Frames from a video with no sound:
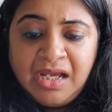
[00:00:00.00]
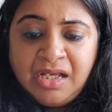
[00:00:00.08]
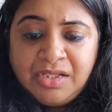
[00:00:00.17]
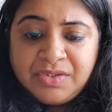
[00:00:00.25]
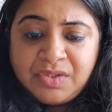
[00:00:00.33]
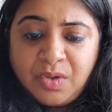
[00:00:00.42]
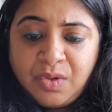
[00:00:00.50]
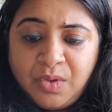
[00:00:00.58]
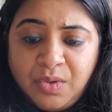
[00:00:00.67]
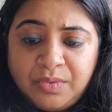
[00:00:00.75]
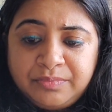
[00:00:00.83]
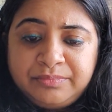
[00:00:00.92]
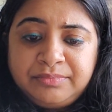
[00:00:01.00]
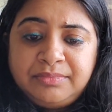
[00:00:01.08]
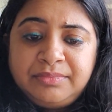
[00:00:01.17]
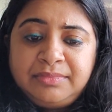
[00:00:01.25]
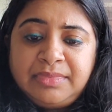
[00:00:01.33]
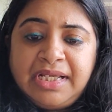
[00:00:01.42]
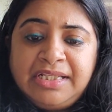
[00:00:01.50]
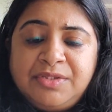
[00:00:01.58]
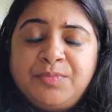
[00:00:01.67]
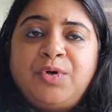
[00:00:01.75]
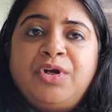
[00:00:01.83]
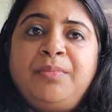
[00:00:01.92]
So it's
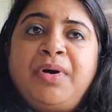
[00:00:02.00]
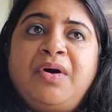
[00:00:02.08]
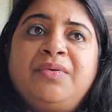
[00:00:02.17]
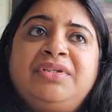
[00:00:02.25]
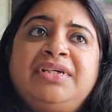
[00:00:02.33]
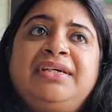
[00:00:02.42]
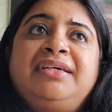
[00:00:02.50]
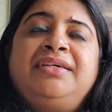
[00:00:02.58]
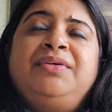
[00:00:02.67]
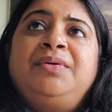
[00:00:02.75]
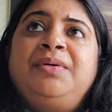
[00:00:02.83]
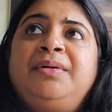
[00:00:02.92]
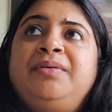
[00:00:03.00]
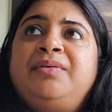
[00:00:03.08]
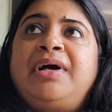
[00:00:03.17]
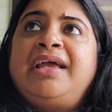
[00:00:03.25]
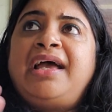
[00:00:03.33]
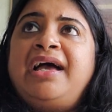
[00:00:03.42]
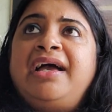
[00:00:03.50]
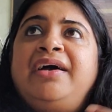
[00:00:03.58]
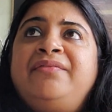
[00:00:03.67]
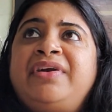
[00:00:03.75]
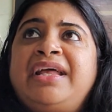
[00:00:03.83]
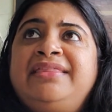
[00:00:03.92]
more about, I
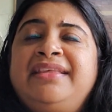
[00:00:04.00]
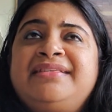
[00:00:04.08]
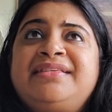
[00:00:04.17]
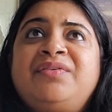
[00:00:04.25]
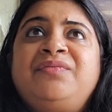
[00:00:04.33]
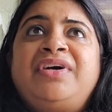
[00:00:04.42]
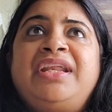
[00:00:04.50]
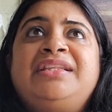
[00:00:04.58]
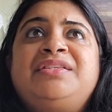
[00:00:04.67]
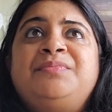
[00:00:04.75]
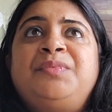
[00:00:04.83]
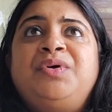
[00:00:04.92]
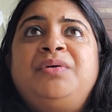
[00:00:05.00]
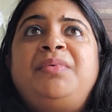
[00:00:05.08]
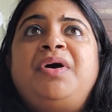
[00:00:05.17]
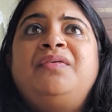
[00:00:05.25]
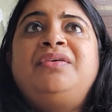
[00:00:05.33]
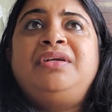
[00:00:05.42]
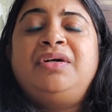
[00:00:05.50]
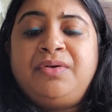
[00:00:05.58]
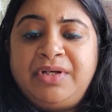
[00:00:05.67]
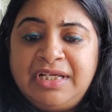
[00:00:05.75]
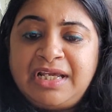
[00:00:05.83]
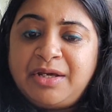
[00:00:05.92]
have read this somewhere, it's more about
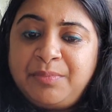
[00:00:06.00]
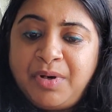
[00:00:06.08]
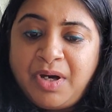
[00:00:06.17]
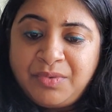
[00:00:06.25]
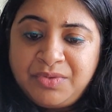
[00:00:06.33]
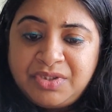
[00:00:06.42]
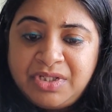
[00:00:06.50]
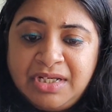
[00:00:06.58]
learning about,